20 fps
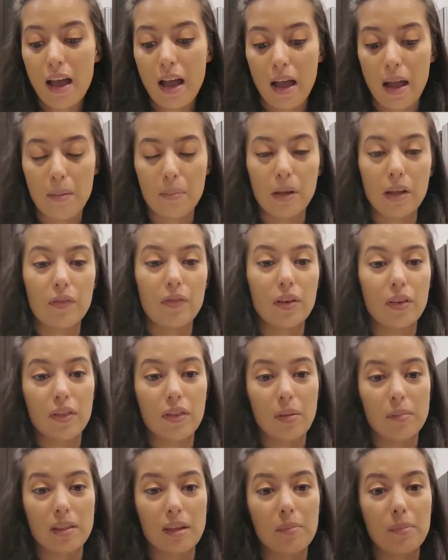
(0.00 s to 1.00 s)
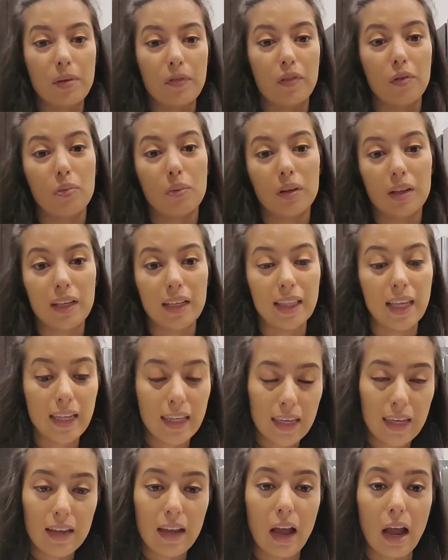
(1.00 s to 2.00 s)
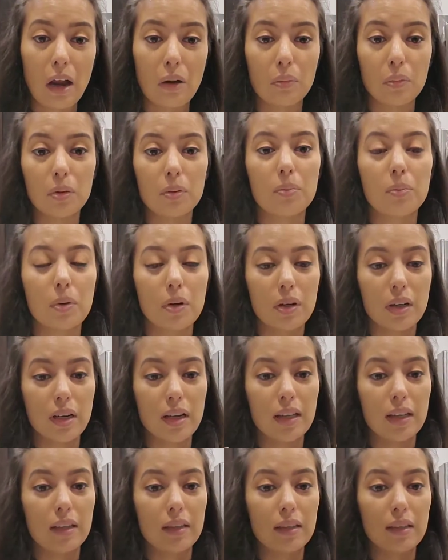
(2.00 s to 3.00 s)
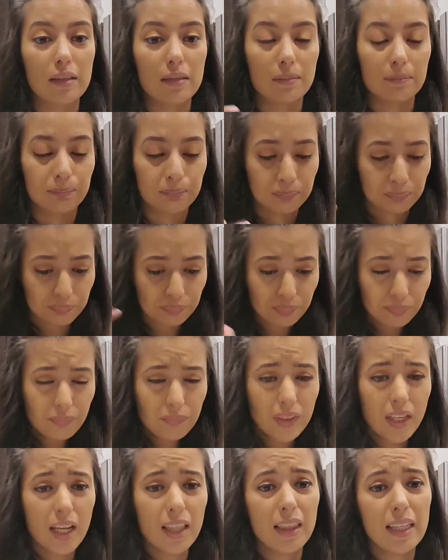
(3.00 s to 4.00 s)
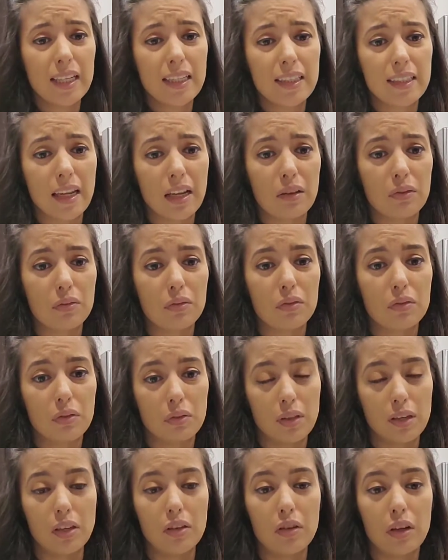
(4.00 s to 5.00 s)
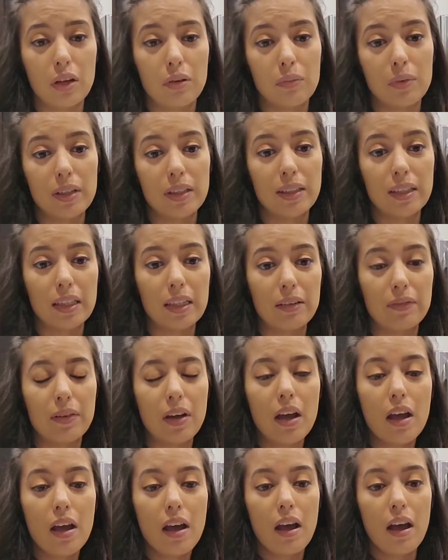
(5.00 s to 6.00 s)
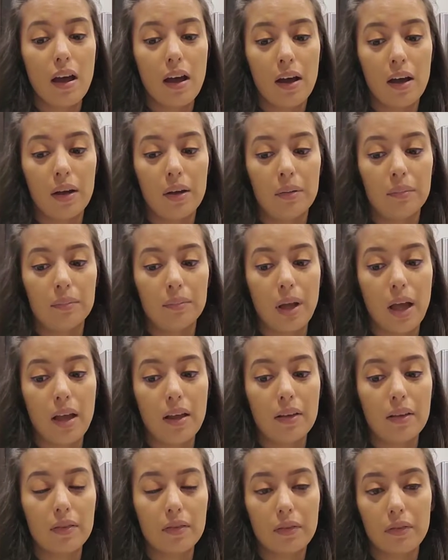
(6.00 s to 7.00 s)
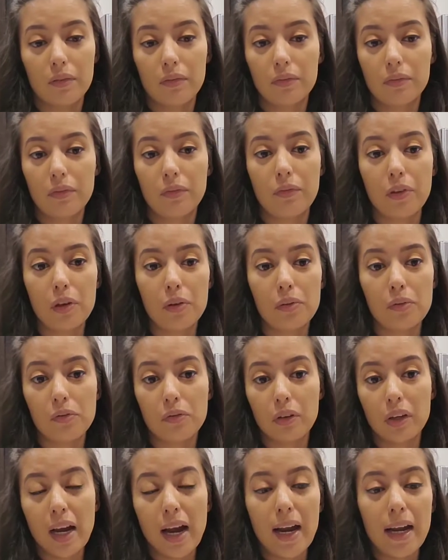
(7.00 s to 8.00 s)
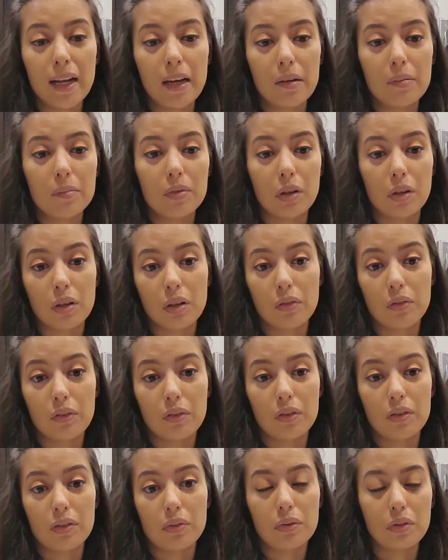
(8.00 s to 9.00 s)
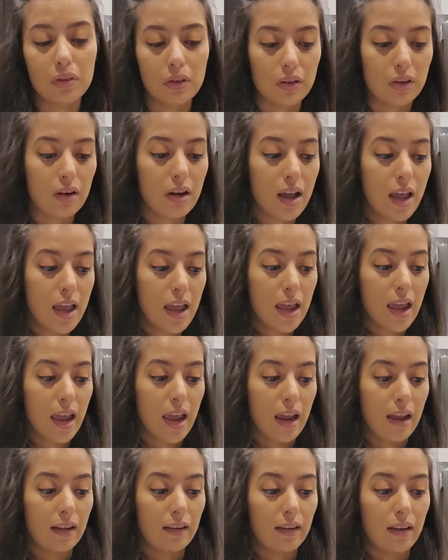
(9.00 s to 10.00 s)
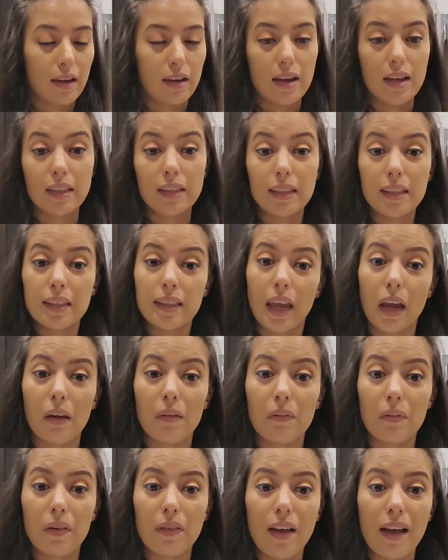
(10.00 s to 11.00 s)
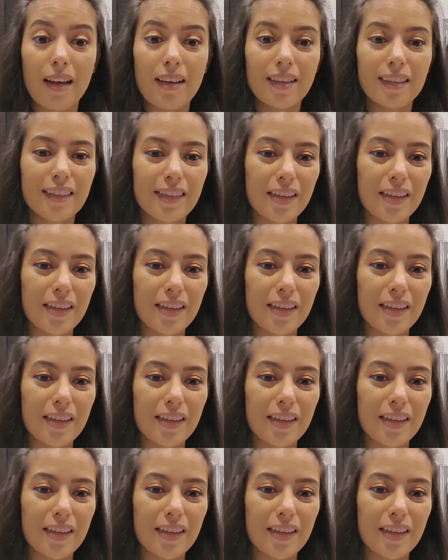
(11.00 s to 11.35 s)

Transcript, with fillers: Um, give it a thumbs up if you really like it. I will put uh, this a link down so that you can receive um, a few free items on your first order and get a discount for that.